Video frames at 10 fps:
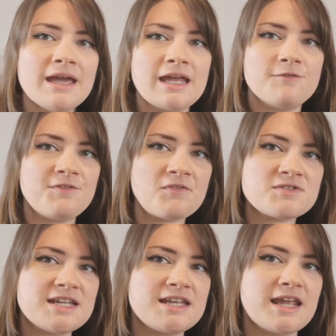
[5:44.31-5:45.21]
in
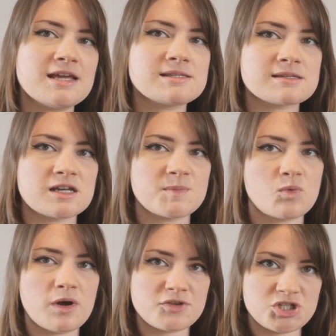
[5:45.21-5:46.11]
15 years is going to be
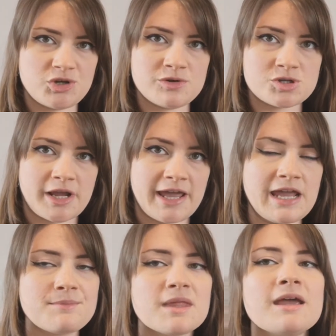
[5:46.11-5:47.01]
worth 200k,